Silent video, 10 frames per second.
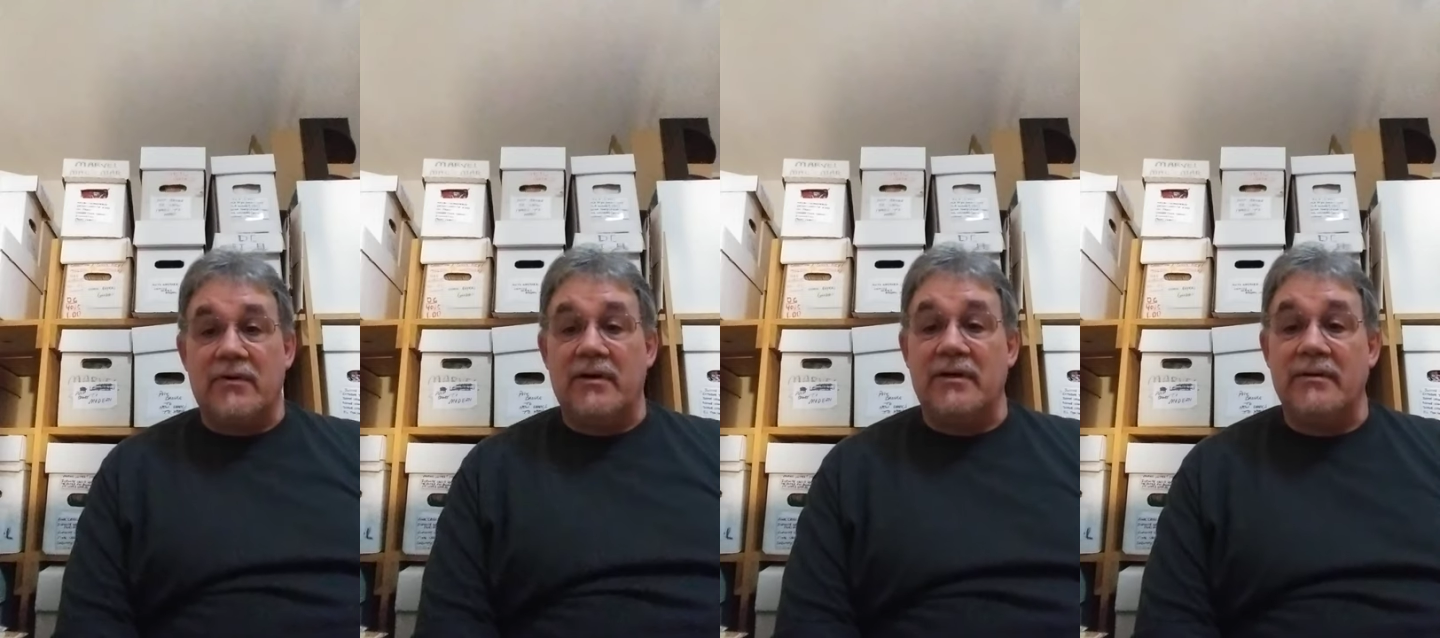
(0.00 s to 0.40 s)

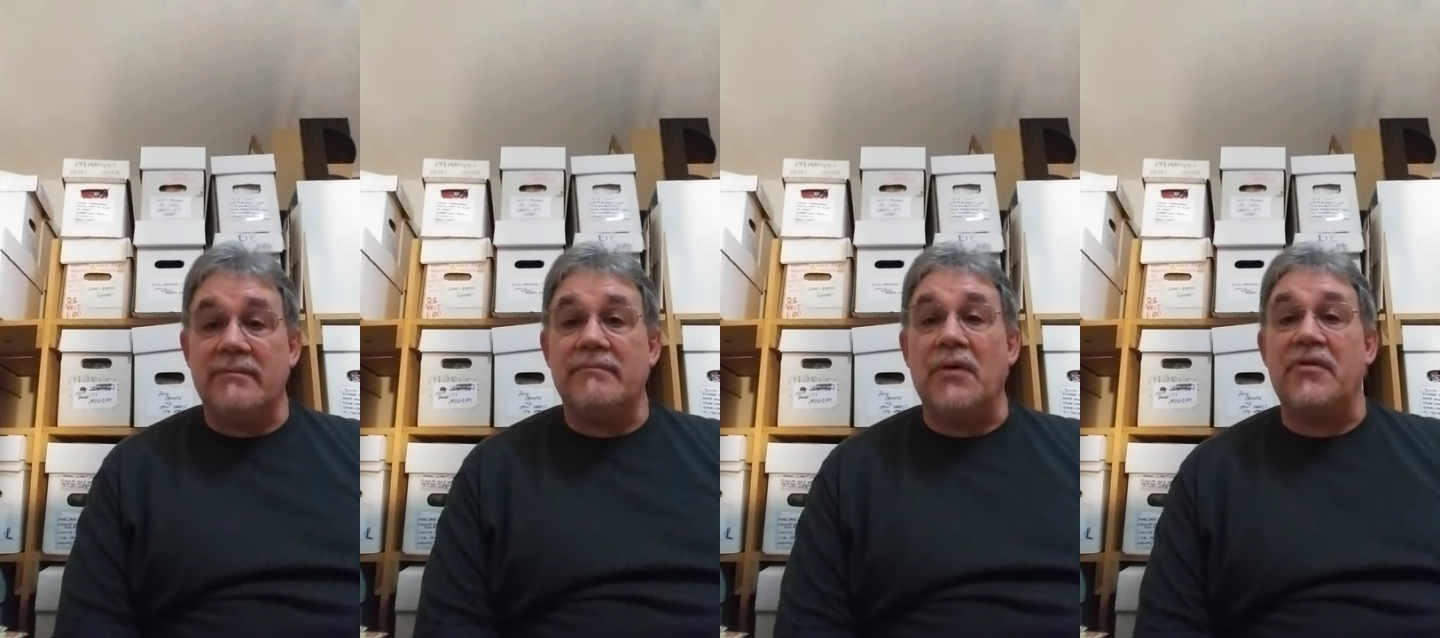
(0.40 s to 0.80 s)
for
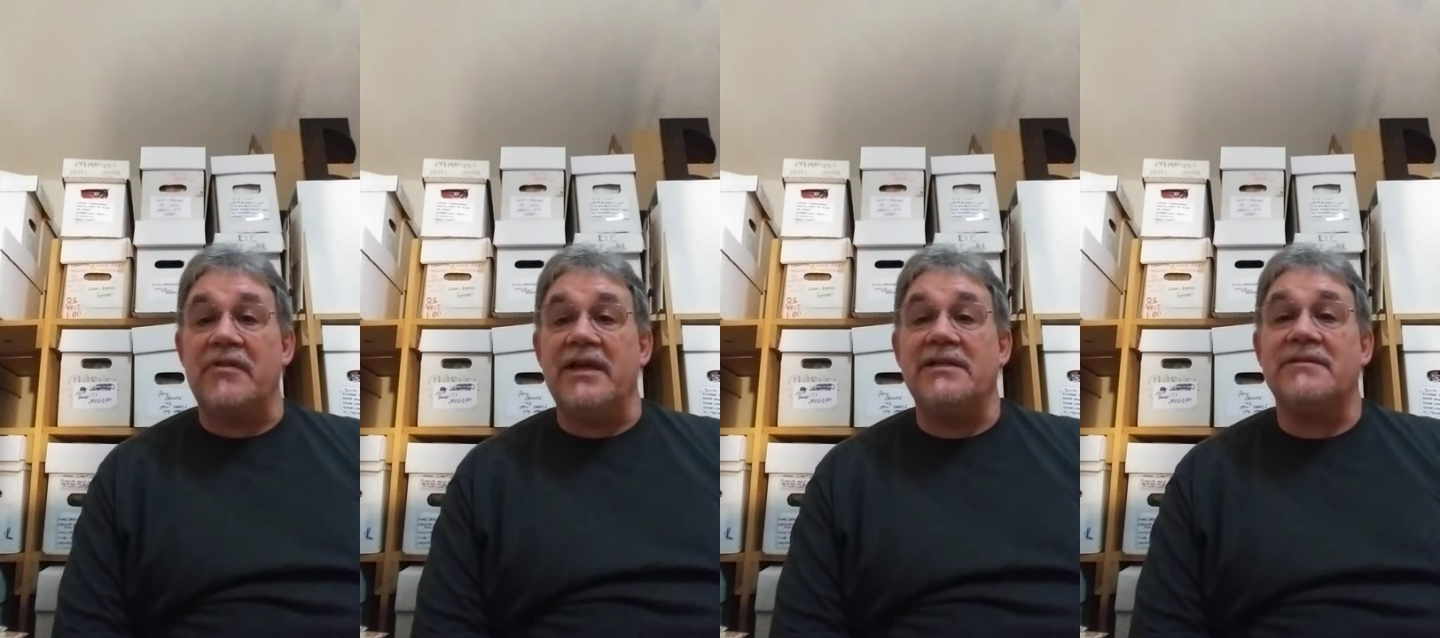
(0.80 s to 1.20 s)
both
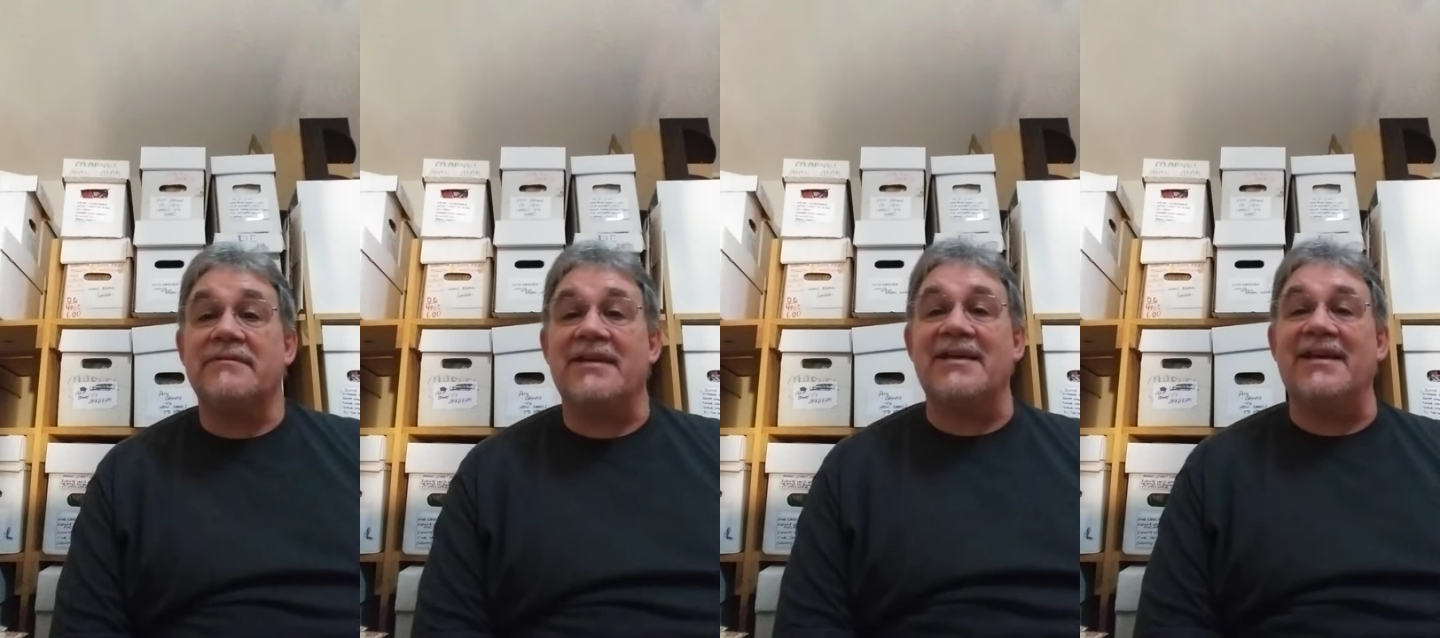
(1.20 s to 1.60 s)
of
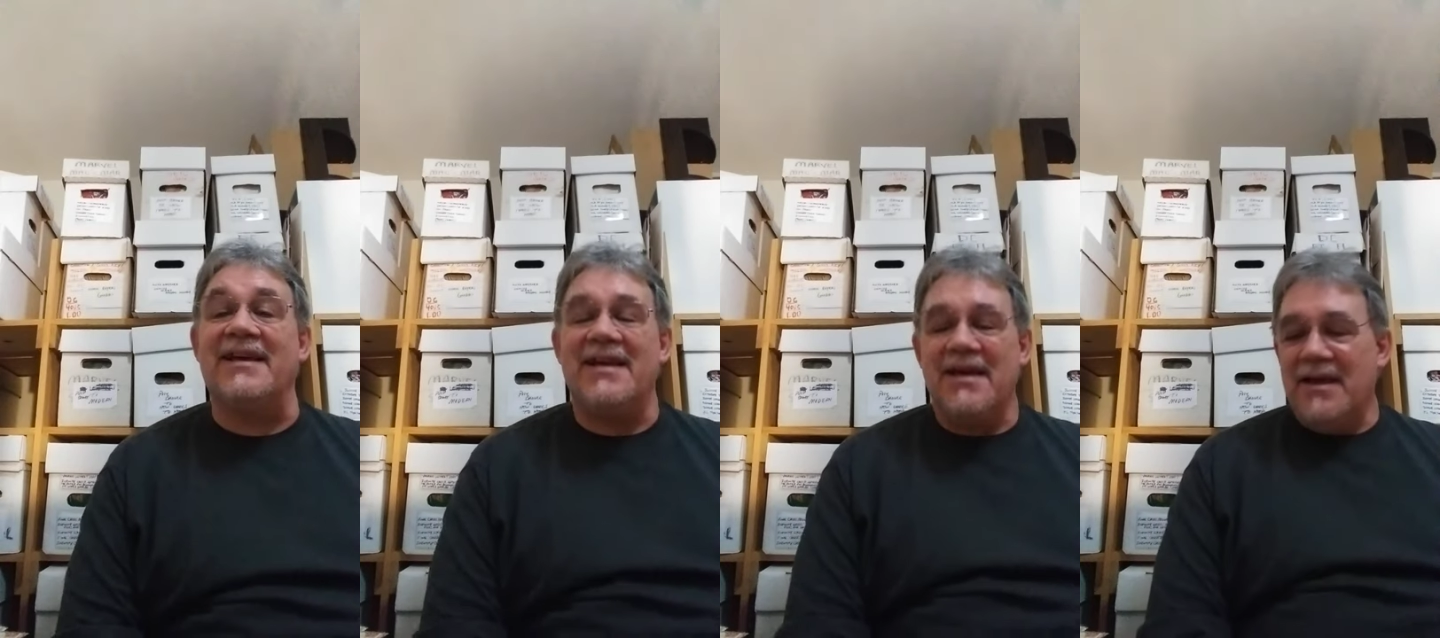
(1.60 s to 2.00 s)
these.
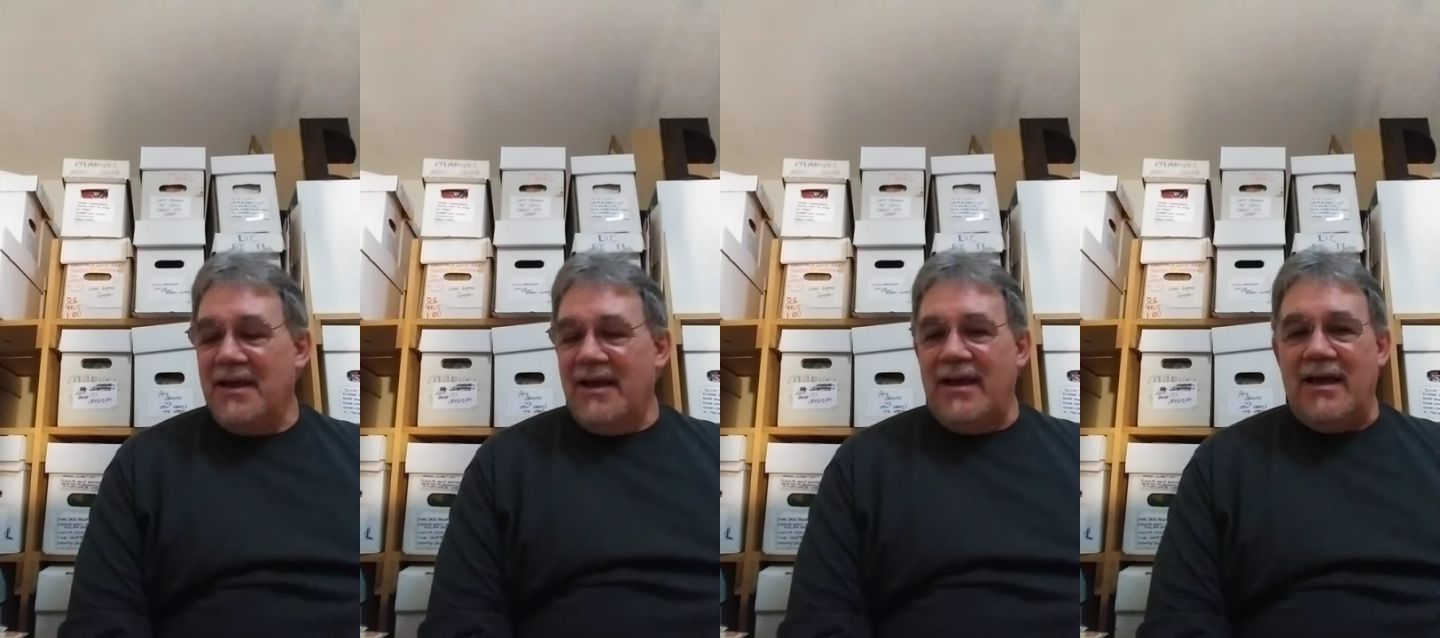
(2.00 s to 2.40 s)

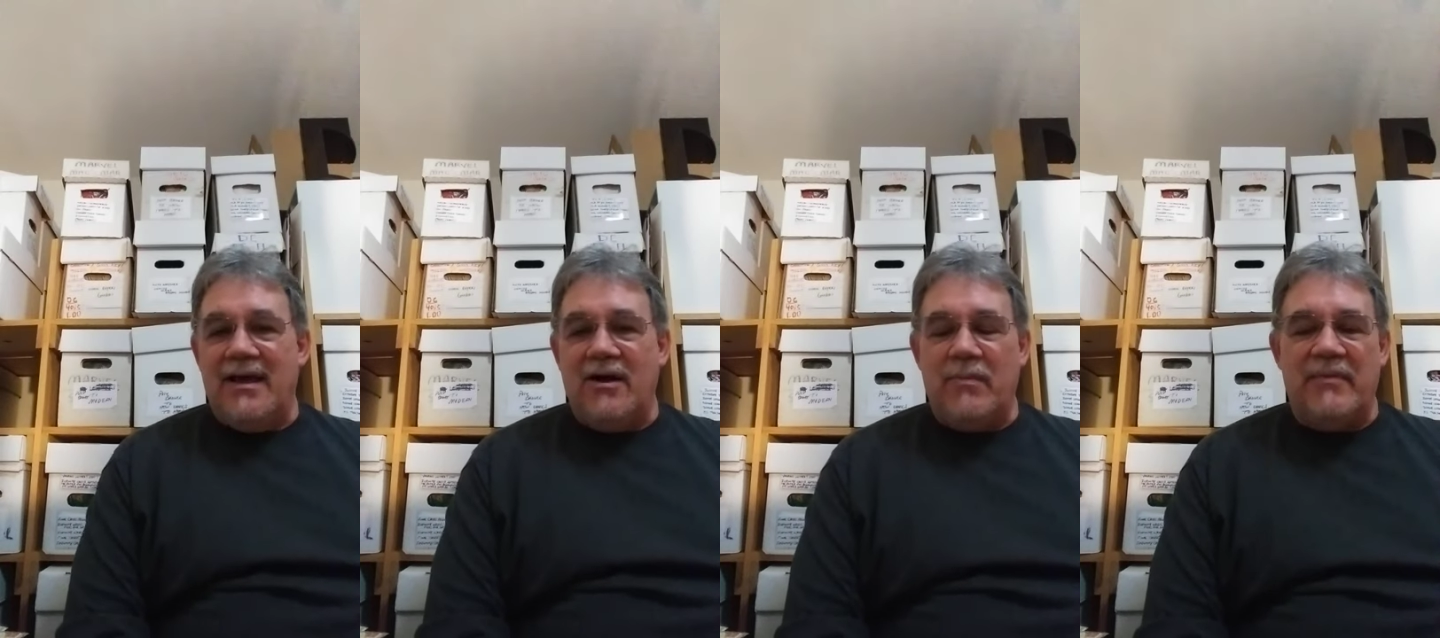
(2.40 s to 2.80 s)

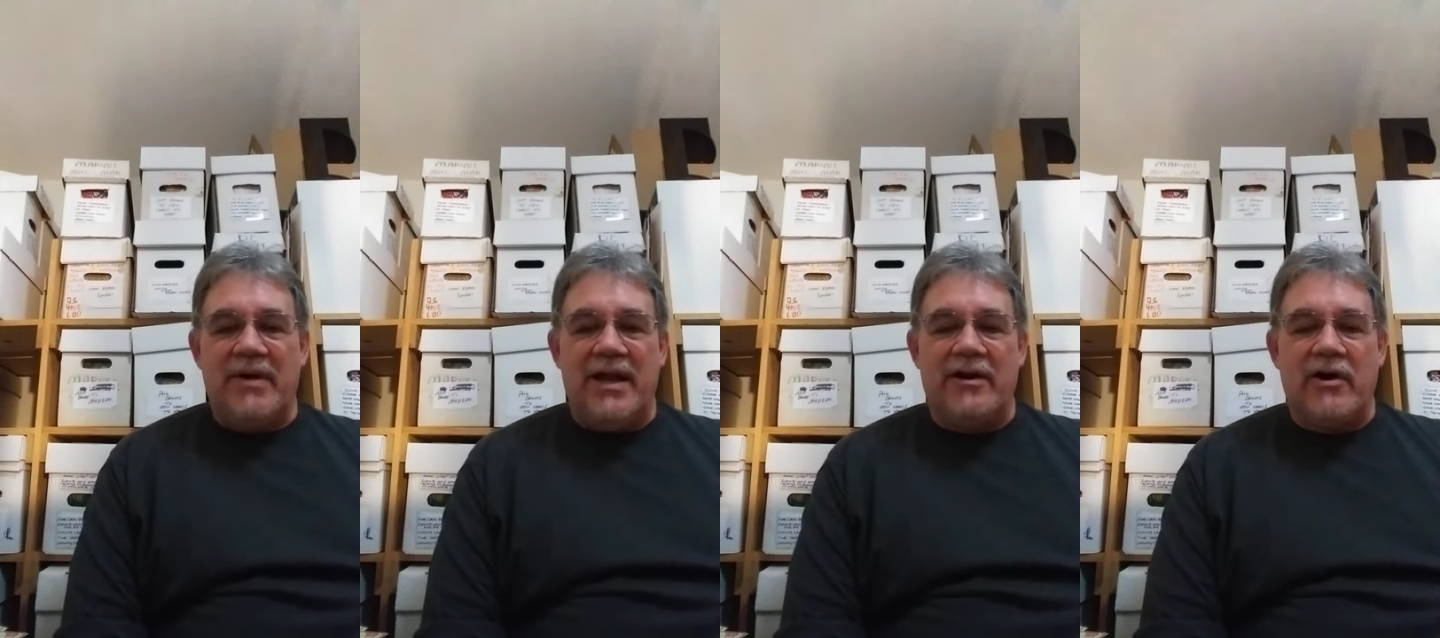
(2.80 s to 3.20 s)
I hope
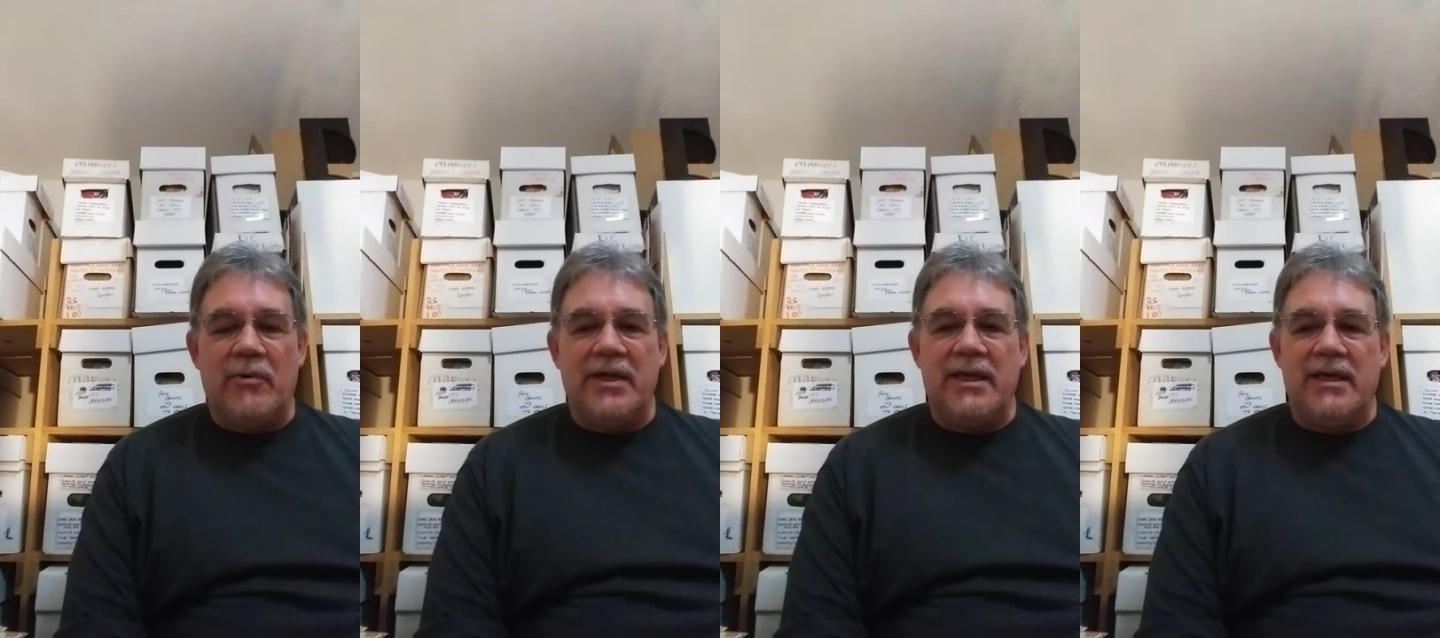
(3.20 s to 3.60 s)
everybody had a
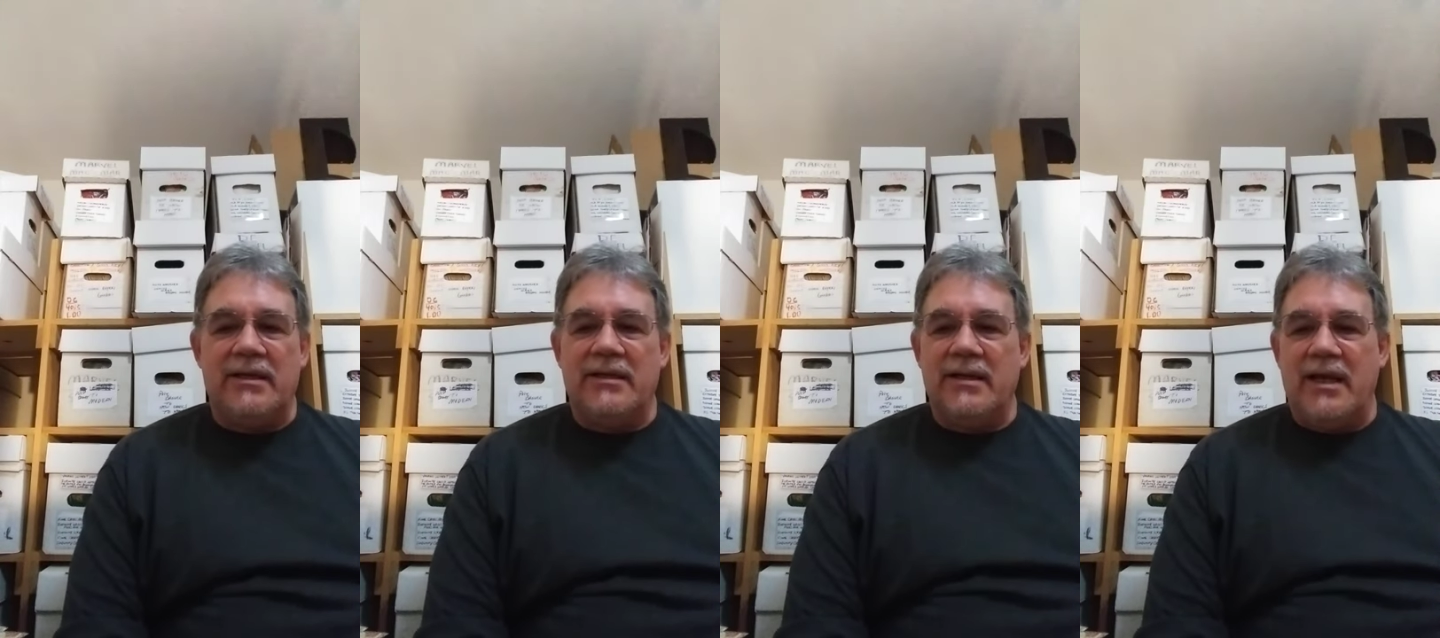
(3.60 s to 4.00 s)
great
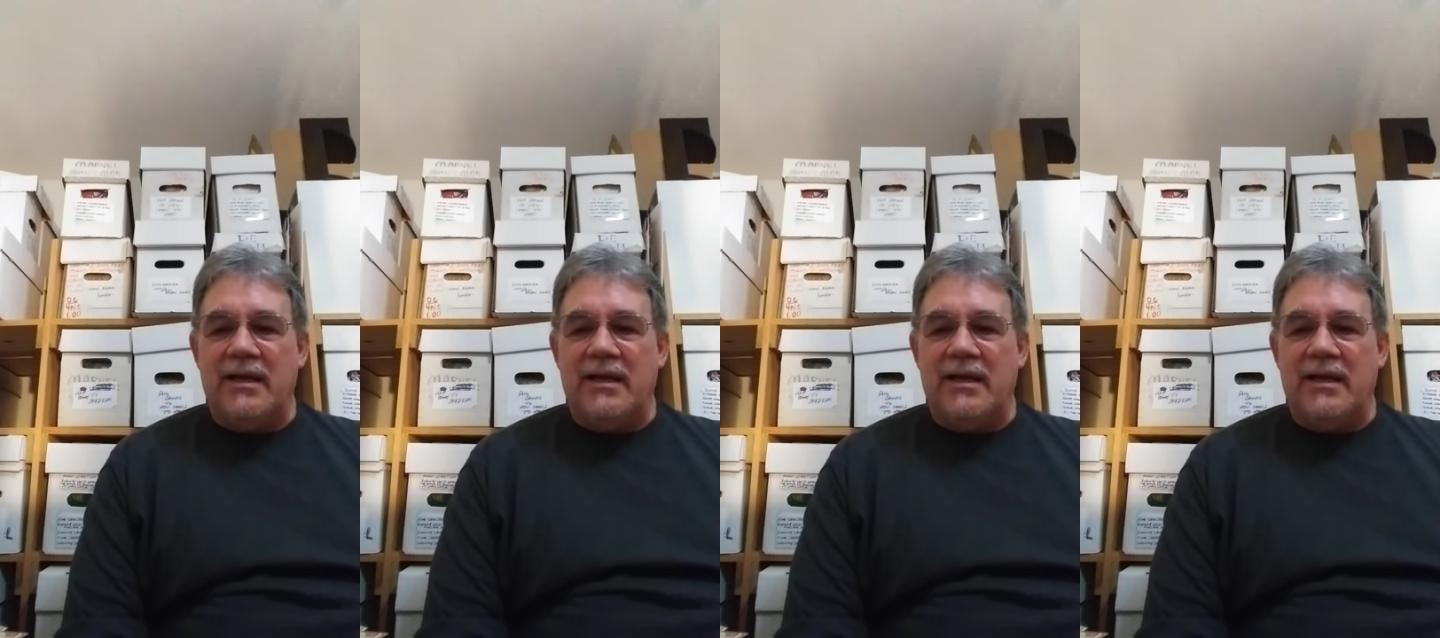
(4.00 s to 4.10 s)
weekend,